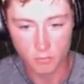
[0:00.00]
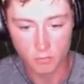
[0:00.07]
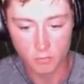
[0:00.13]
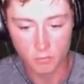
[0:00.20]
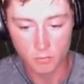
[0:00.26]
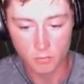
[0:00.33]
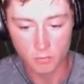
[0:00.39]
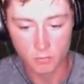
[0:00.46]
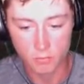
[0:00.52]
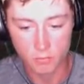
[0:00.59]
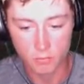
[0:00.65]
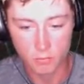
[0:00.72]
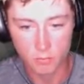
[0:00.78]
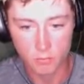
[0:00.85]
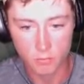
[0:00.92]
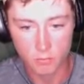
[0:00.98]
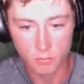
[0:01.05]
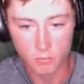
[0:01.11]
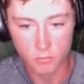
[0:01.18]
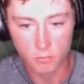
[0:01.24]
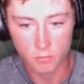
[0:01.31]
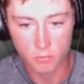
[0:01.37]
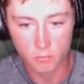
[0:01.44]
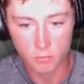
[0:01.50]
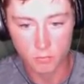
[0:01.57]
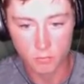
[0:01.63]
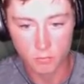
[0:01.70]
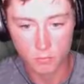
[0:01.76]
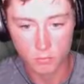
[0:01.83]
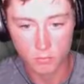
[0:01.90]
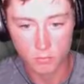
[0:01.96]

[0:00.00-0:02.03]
(no one is talking)